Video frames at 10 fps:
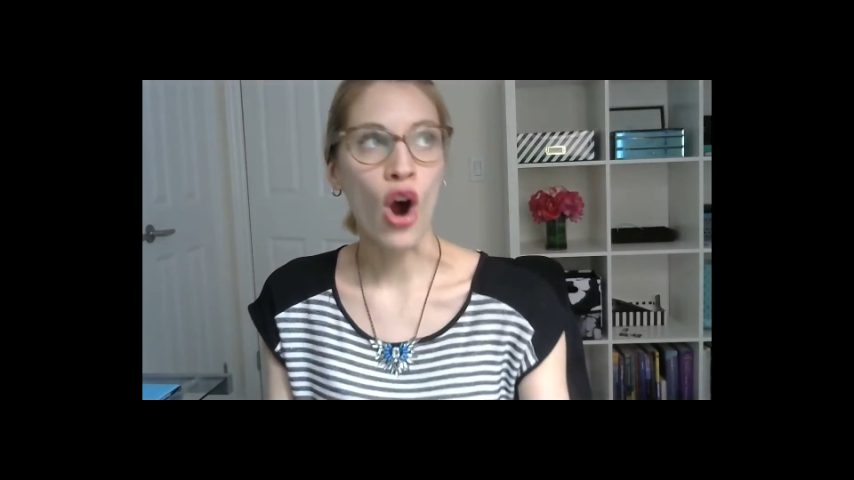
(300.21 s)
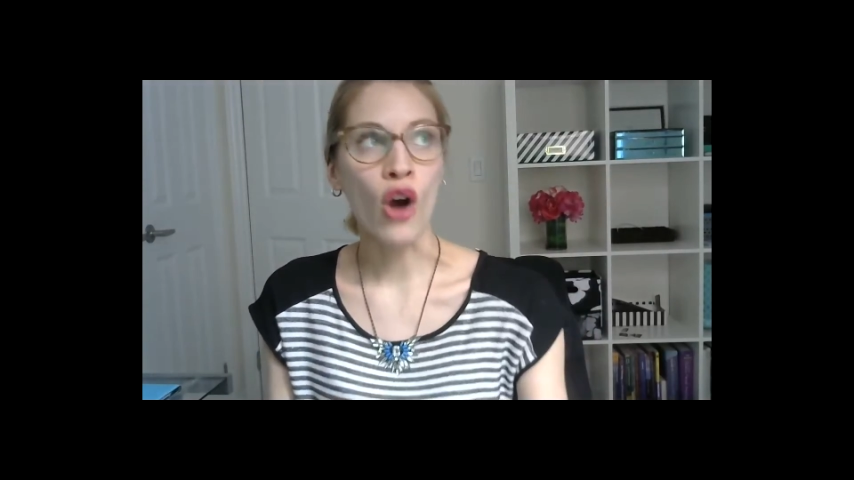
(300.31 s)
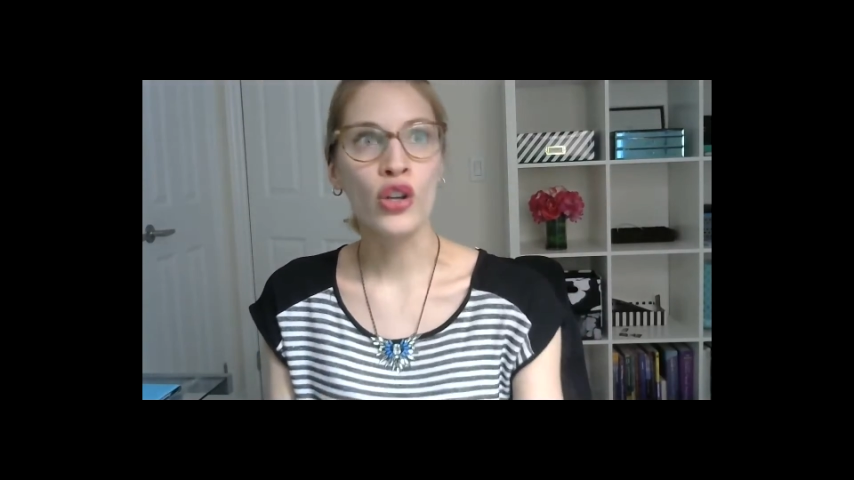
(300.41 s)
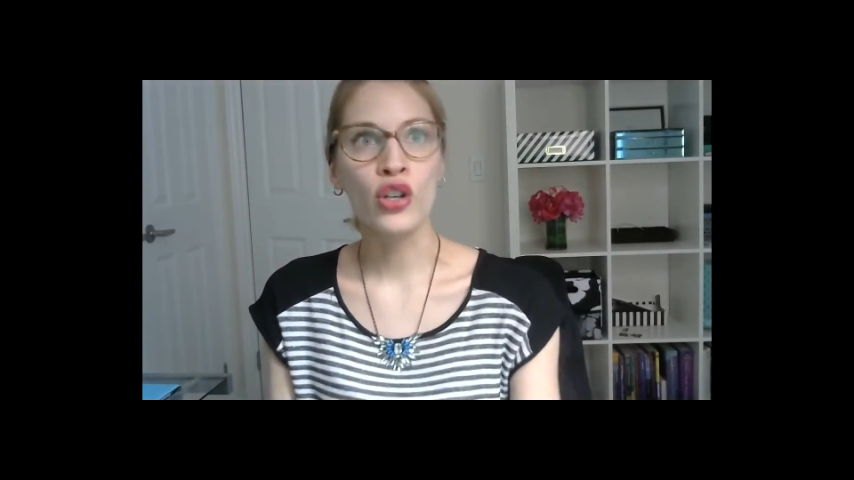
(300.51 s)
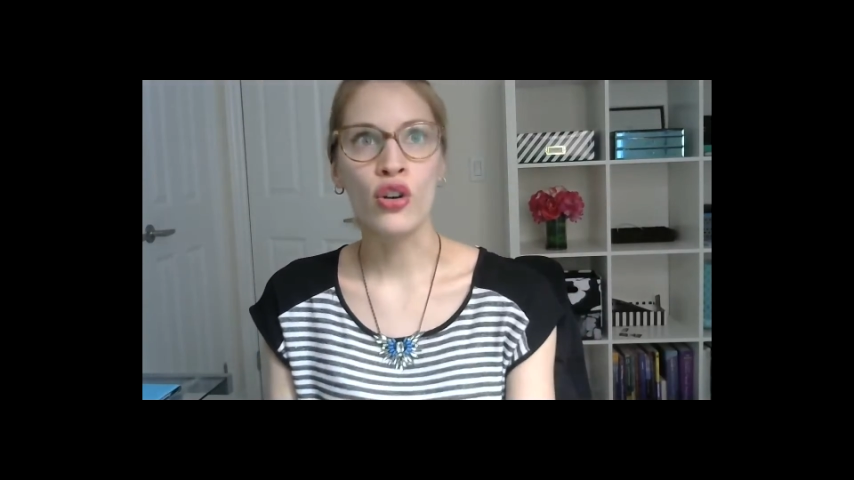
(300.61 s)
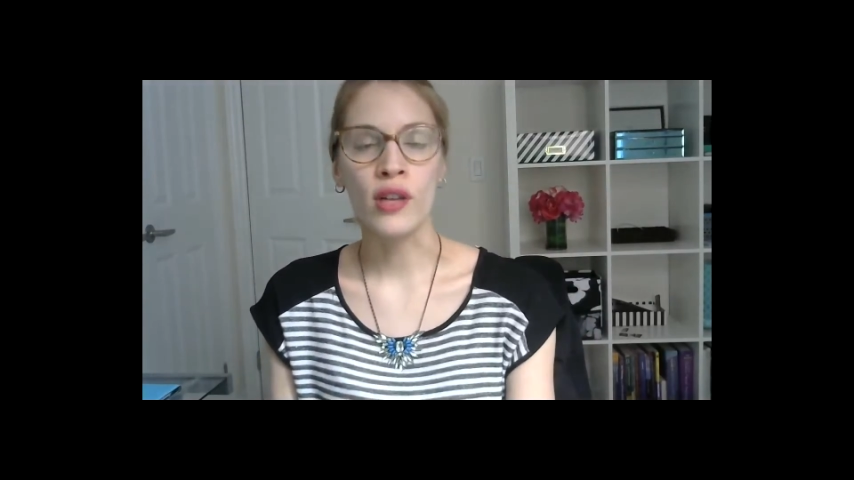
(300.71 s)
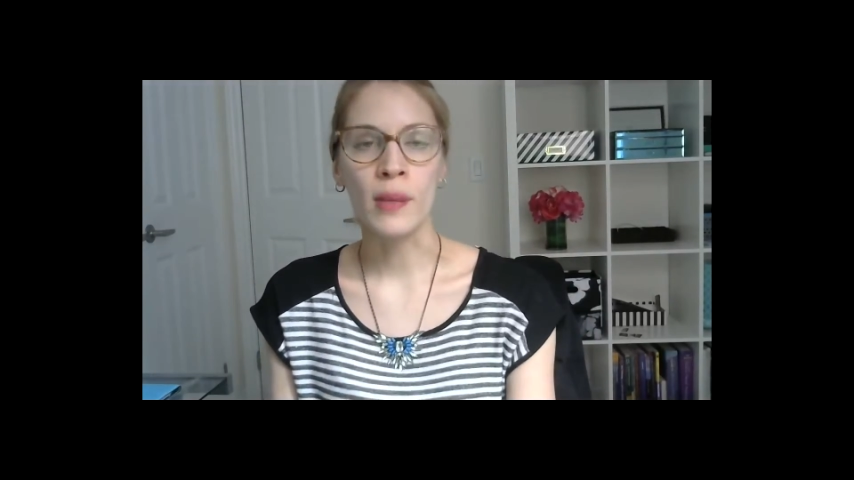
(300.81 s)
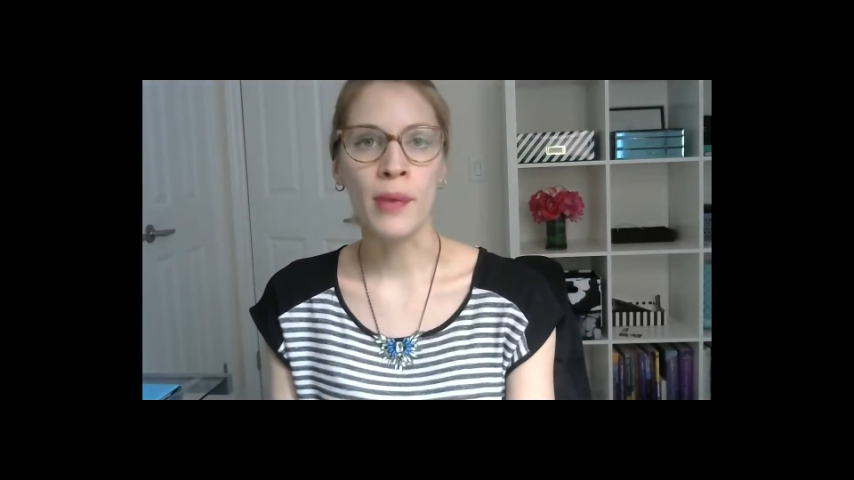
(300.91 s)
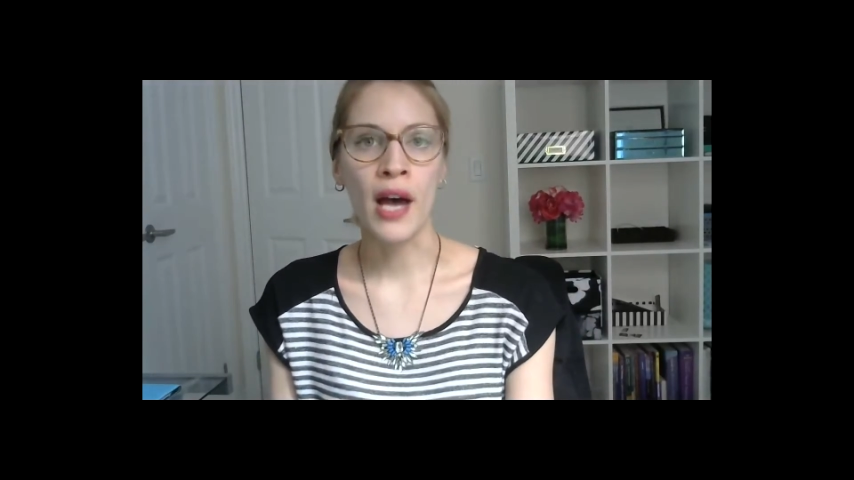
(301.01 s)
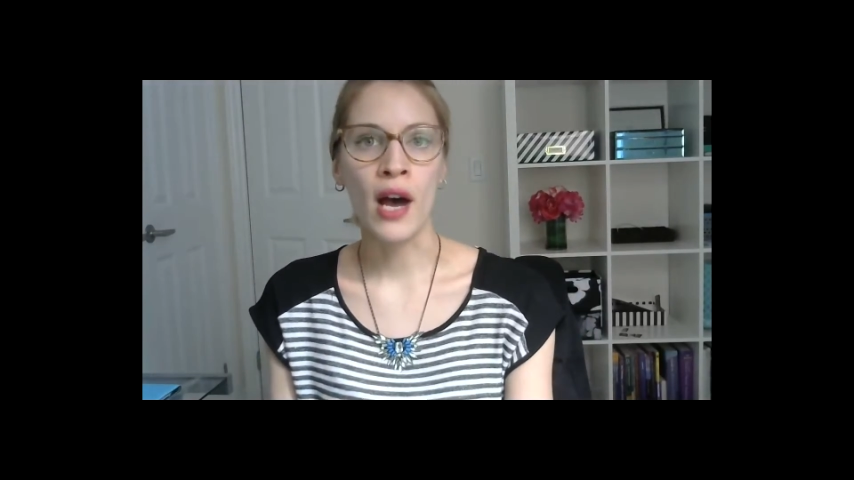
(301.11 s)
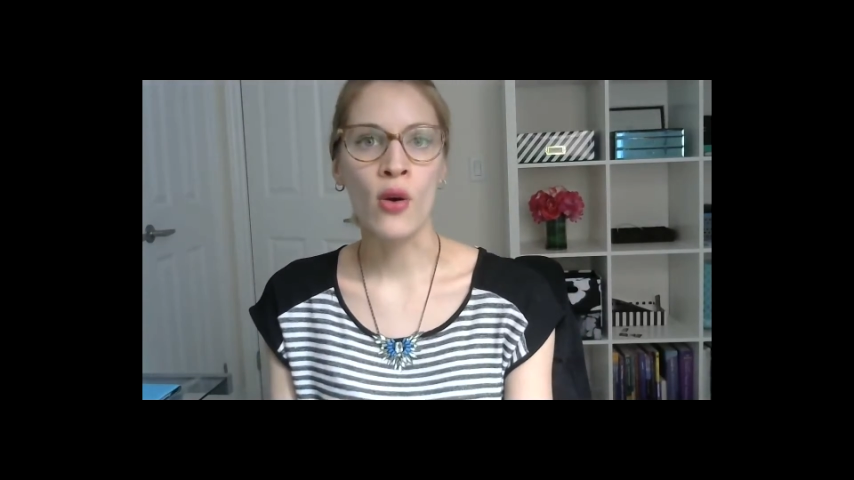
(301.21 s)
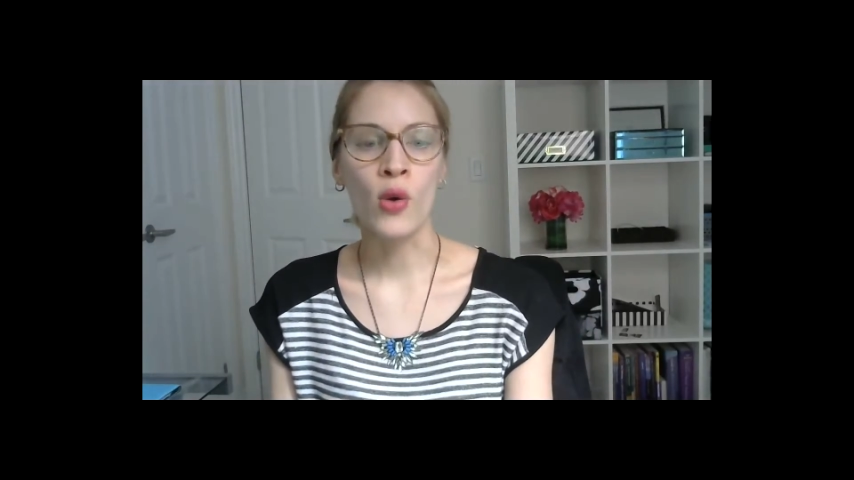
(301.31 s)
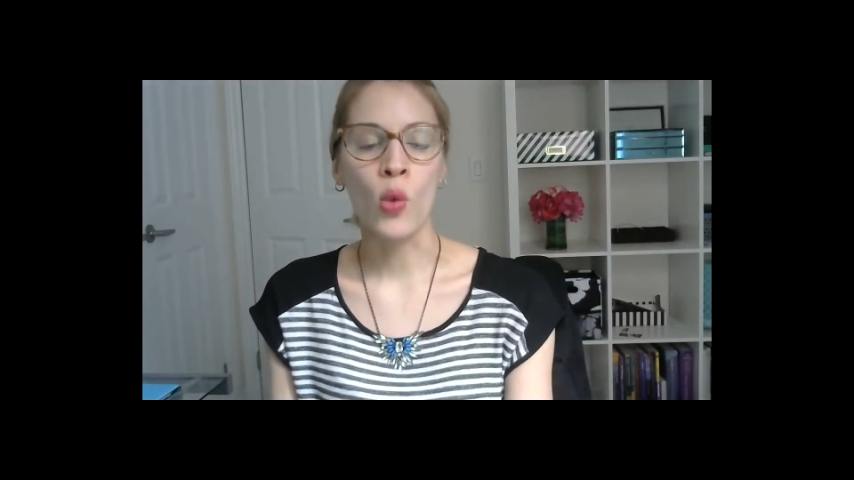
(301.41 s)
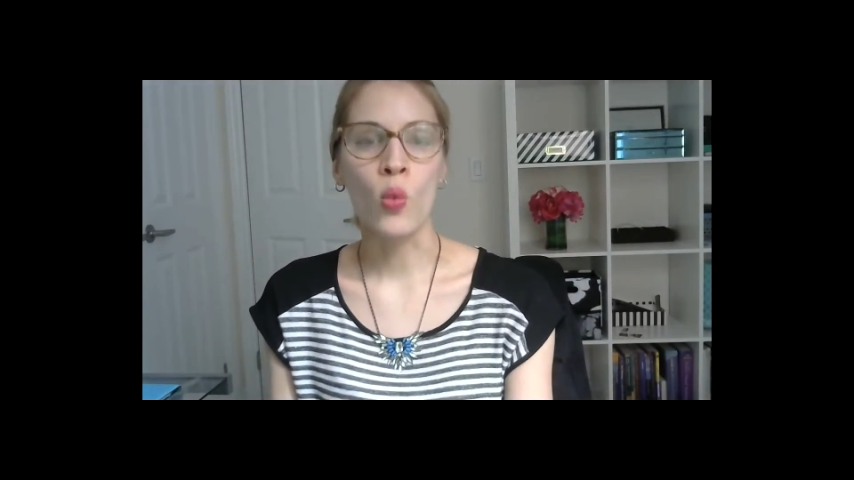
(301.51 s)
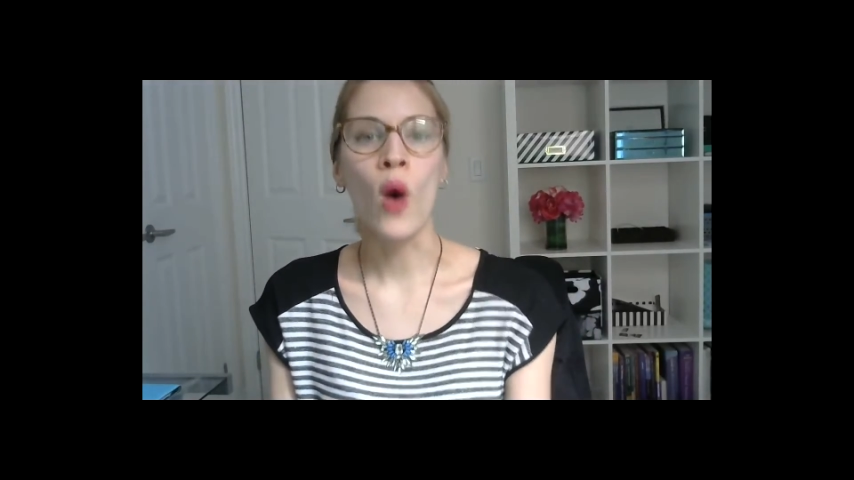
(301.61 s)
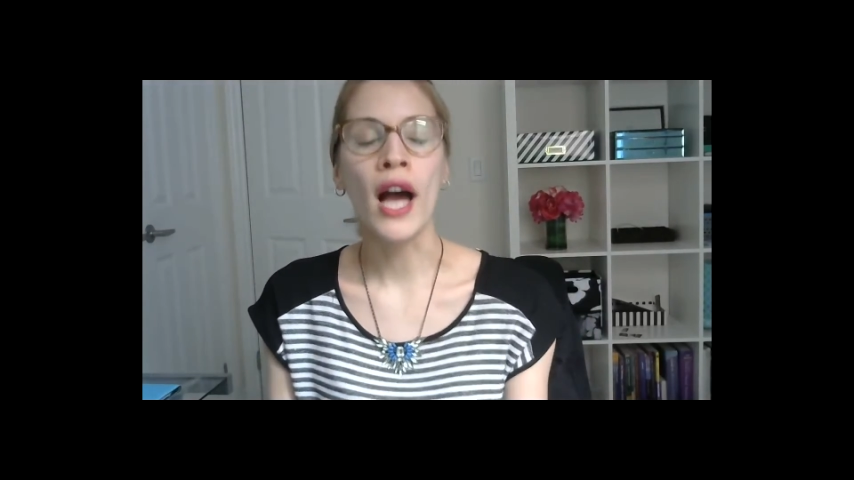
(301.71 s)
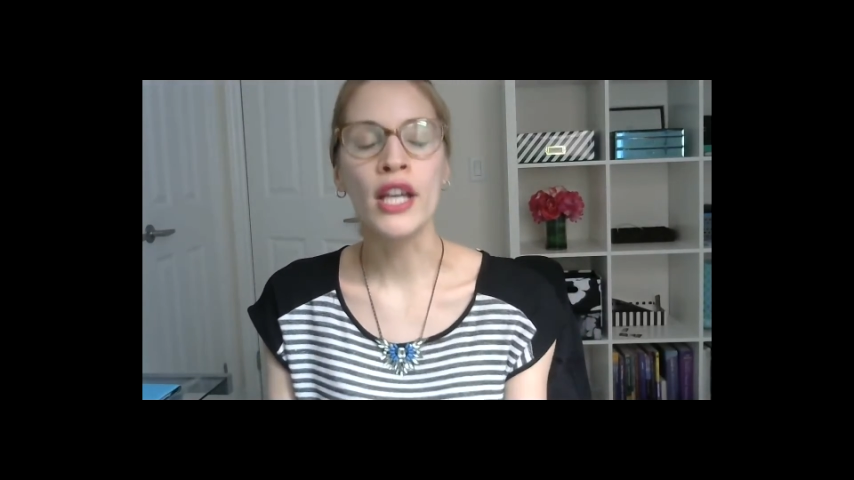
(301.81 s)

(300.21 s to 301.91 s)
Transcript: article about why